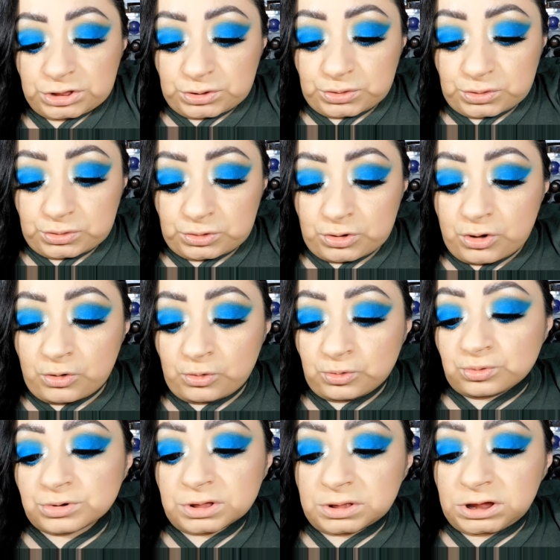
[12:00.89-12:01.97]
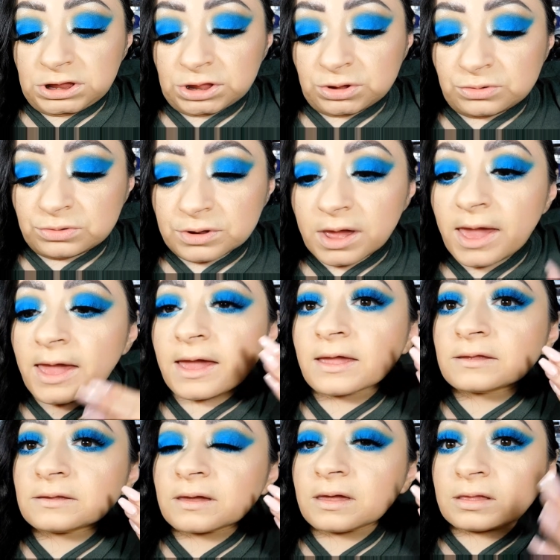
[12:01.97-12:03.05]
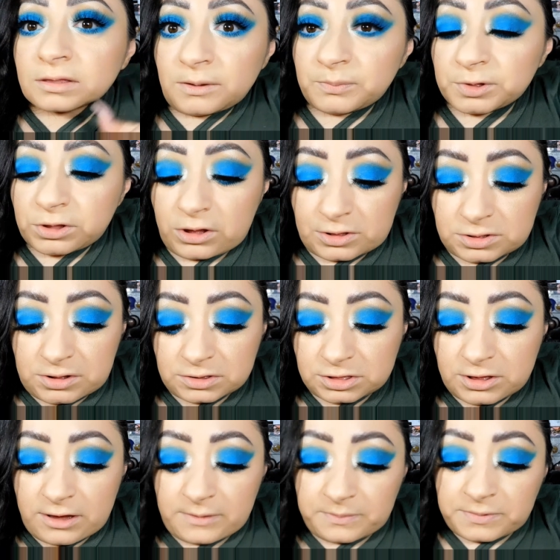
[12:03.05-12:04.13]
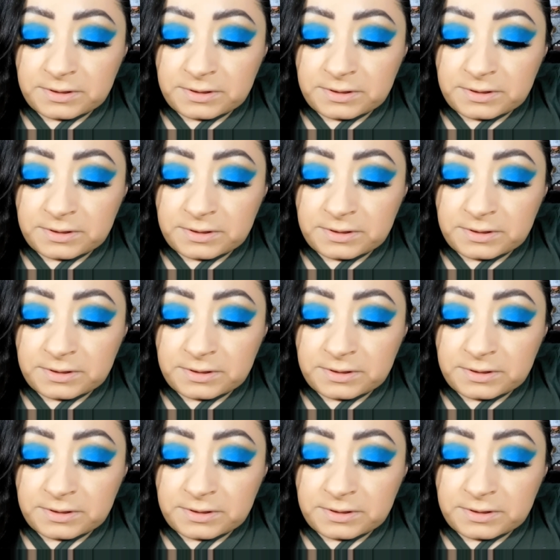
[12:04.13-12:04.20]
to go really nude and a lip gloss on top.